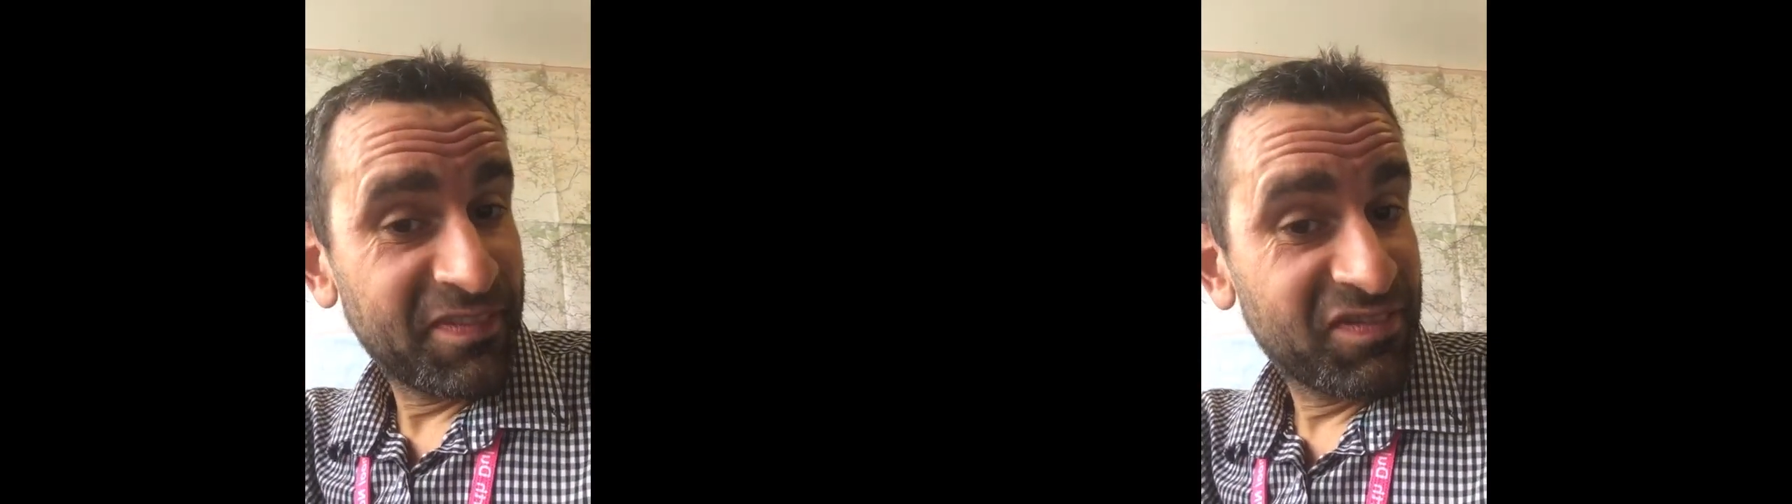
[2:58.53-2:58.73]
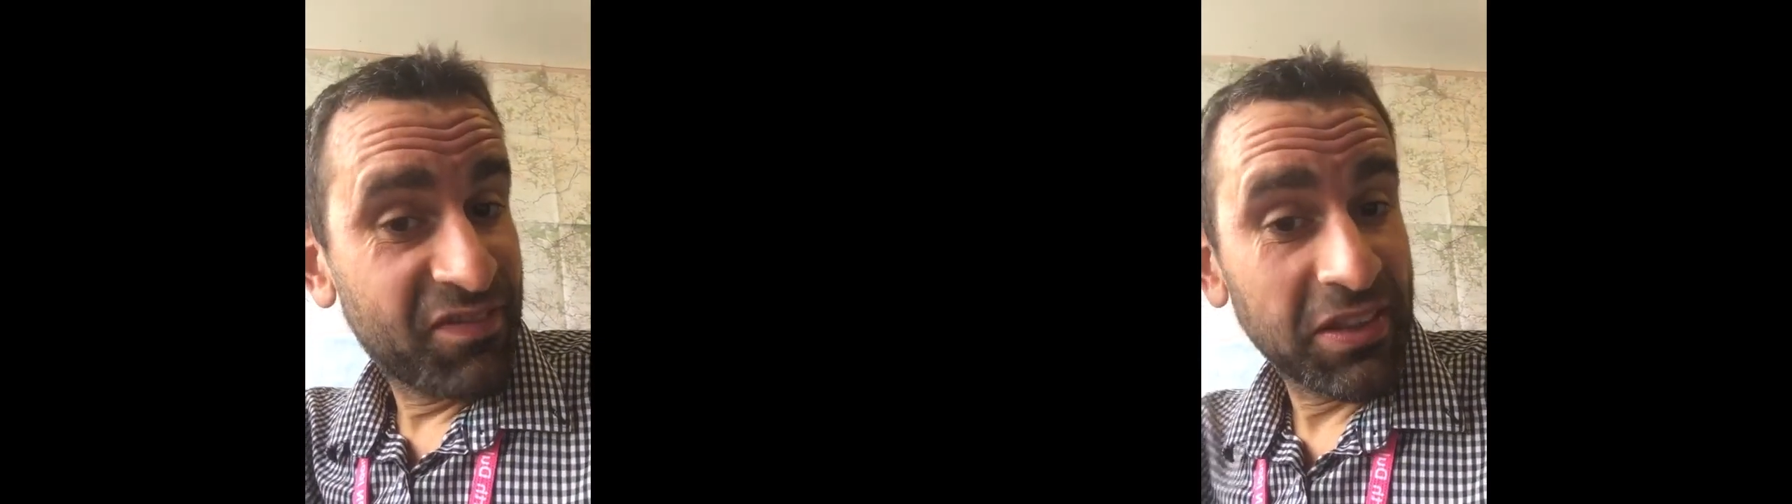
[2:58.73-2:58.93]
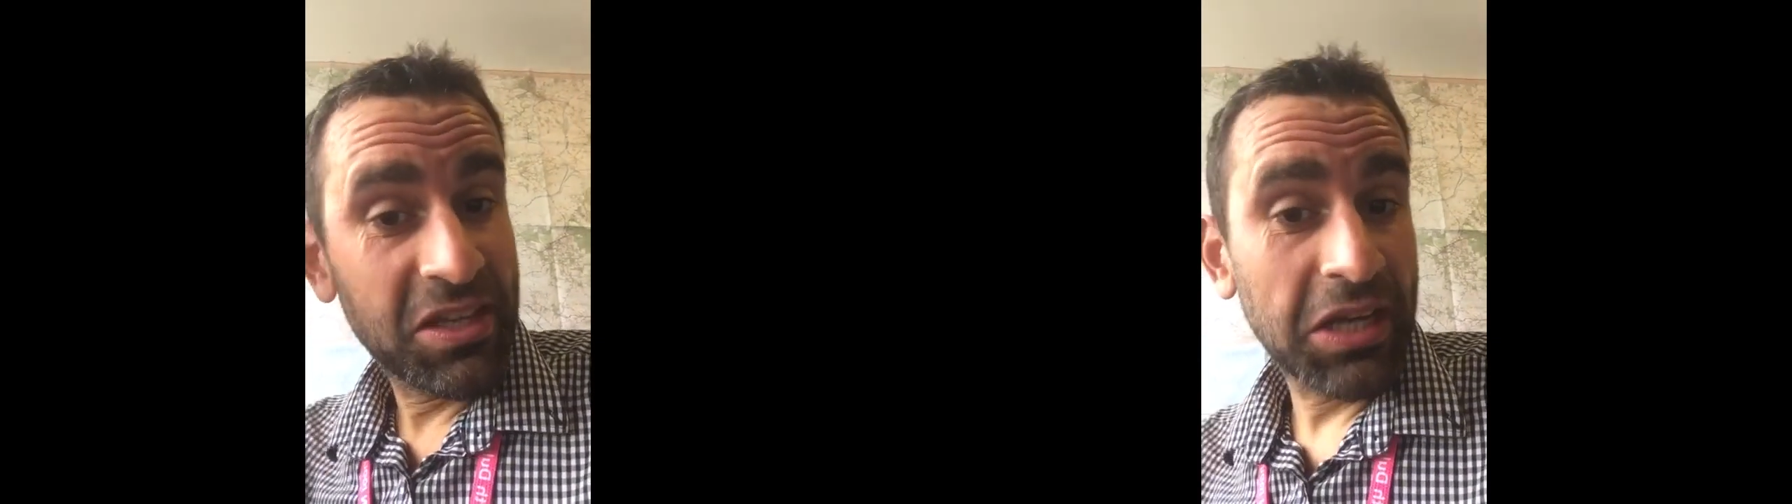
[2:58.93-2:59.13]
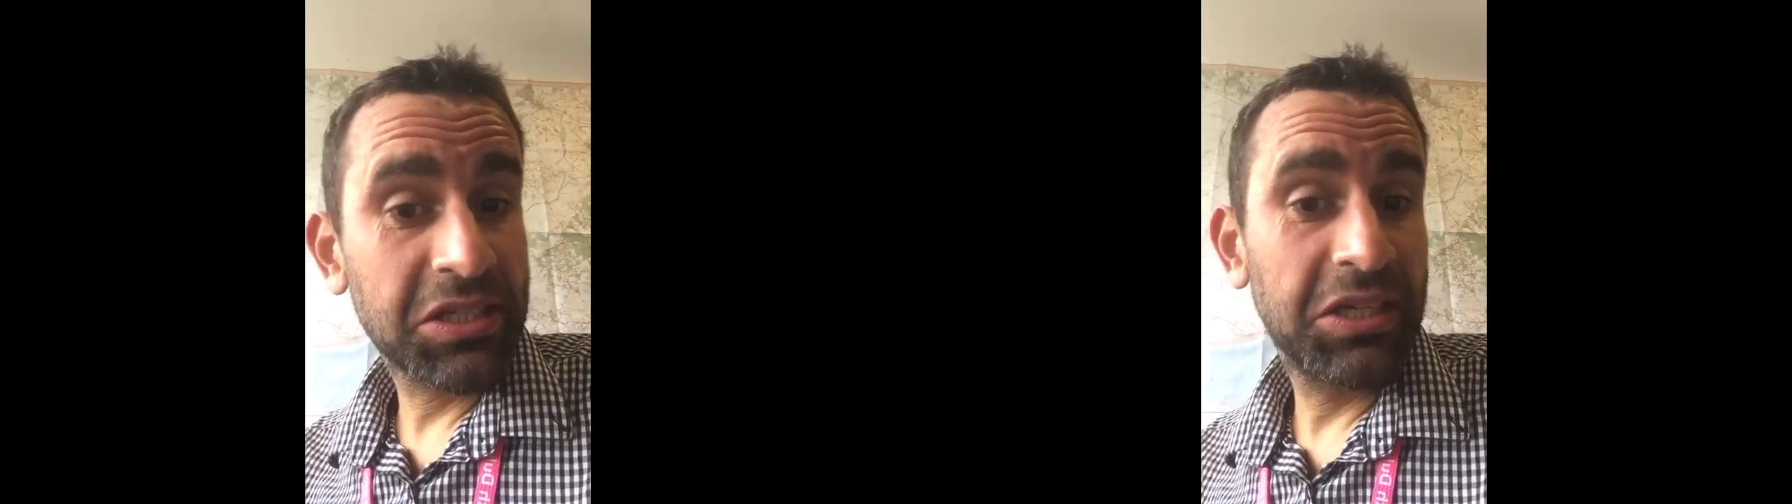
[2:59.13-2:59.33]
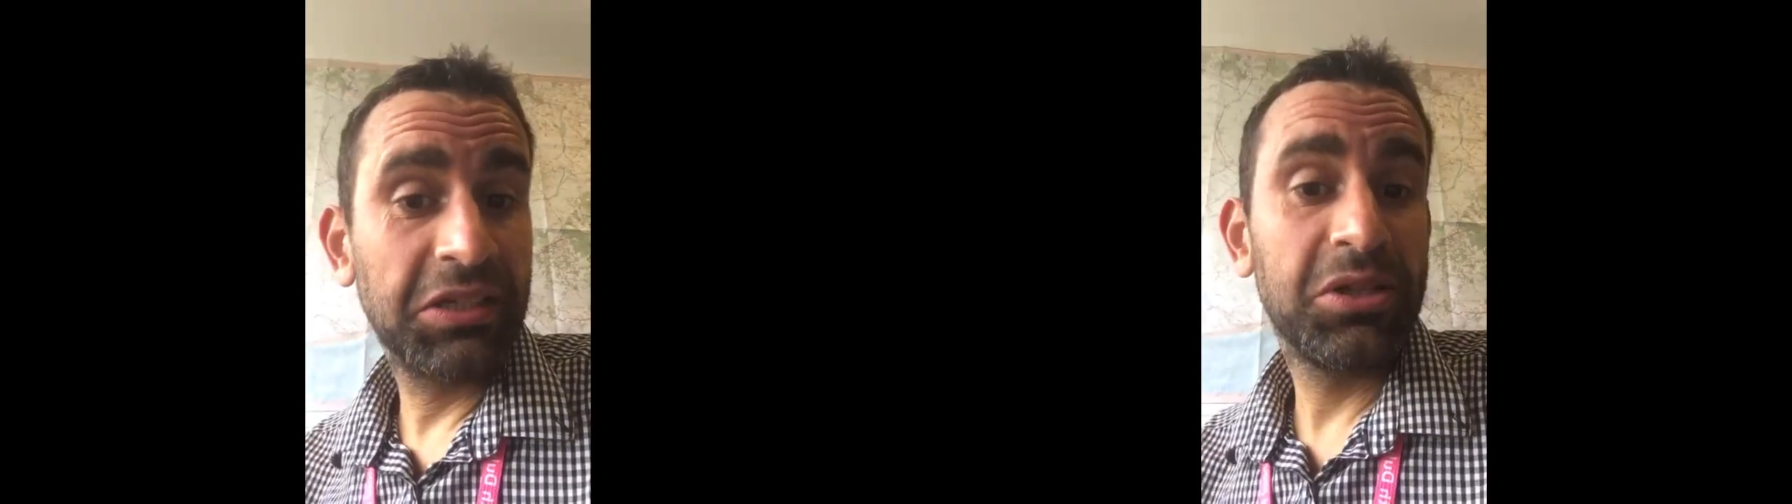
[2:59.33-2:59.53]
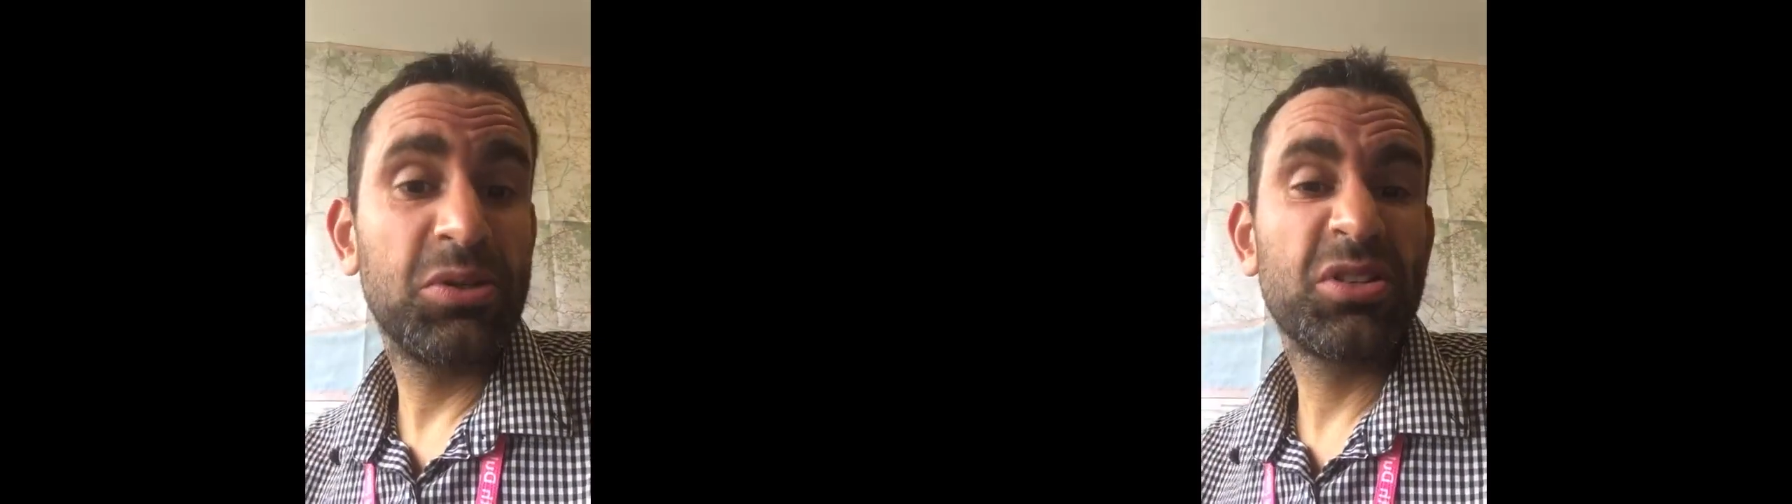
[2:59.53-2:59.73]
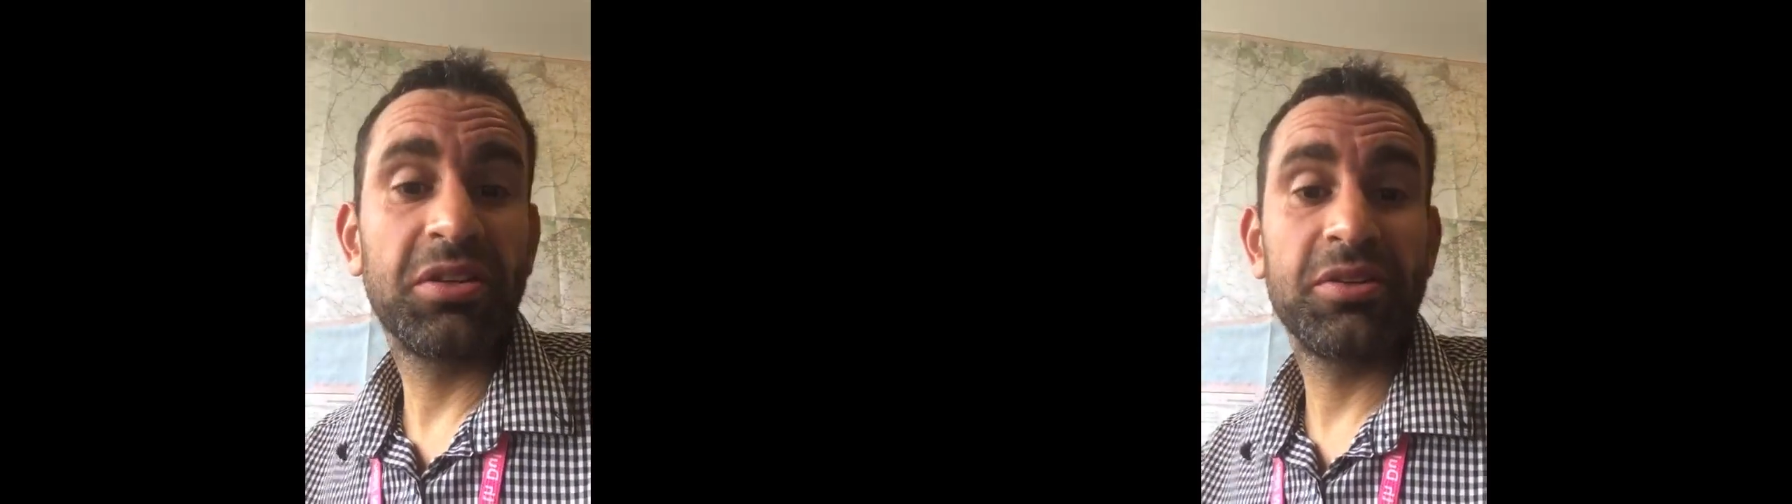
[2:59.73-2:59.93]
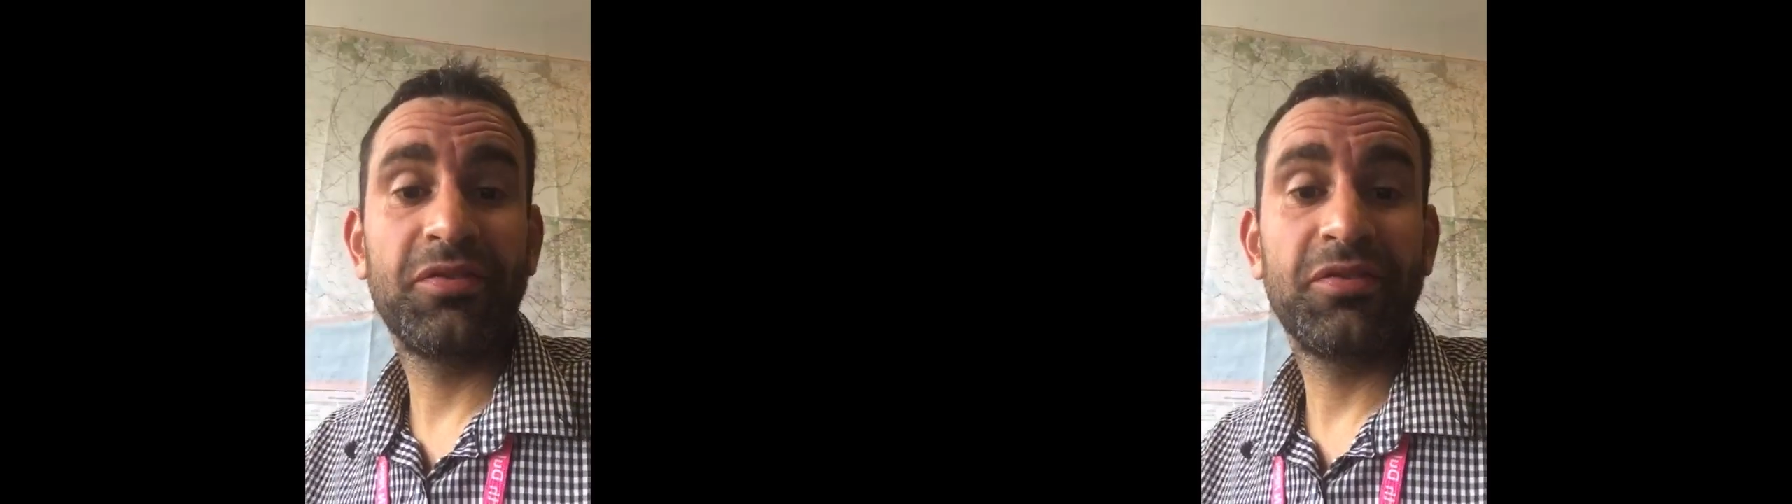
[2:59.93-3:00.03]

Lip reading: Fantastic news that you